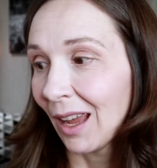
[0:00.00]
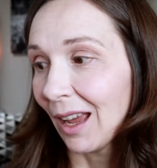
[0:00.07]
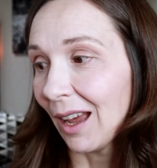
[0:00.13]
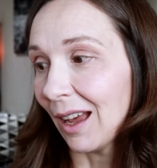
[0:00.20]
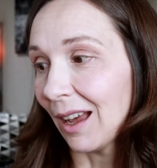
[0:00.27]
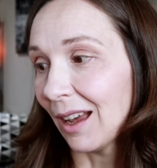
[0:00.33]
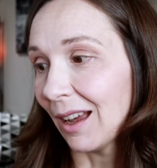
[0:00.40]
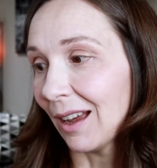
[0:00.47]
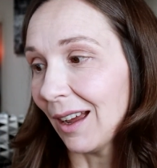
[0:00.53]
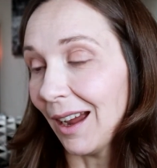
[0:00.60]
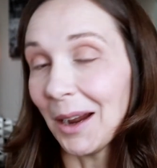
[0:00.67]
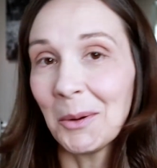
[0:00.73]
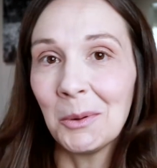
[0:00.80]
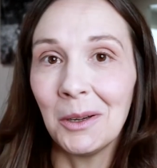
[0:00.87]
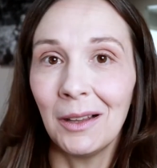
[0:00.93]

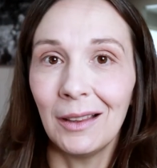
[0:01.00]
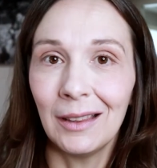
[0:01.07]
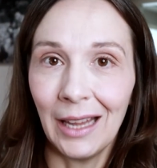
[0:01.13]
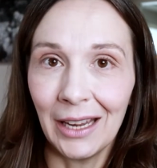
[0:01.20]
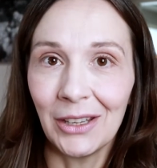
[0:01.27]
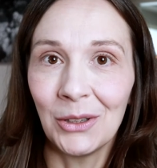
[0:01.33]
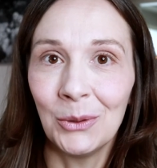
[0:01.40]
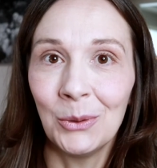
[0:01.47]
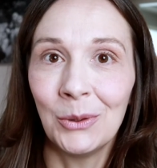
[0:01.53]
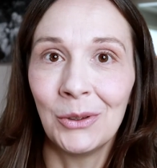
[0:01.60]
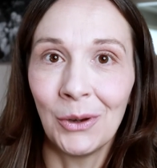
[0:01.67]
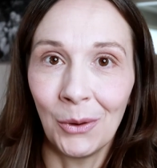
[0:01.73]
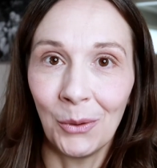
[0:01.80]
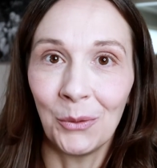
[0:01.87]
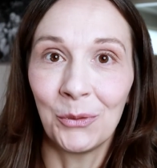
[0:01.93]
I will let you
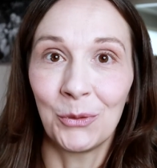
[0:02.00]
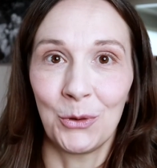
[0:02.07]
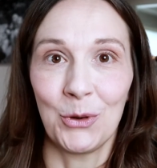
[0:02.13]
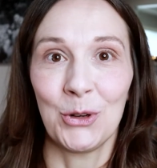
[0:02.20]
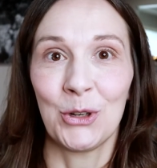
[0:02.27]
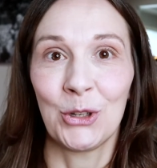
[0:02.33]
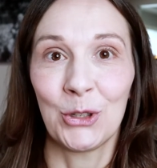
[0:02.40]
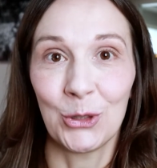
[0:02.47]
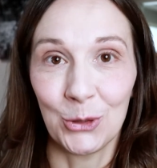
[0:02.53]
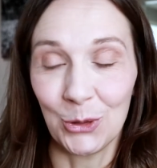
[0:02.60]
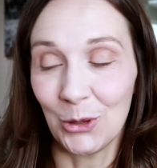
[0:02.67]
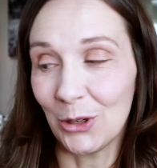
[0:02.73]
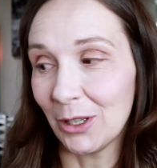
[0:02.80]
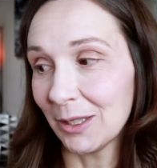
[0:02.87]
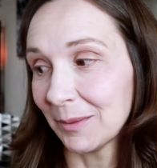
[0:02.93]
know for
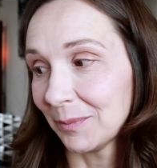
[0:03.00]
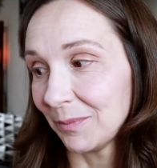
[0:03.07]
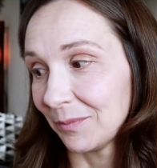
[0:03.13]
sure.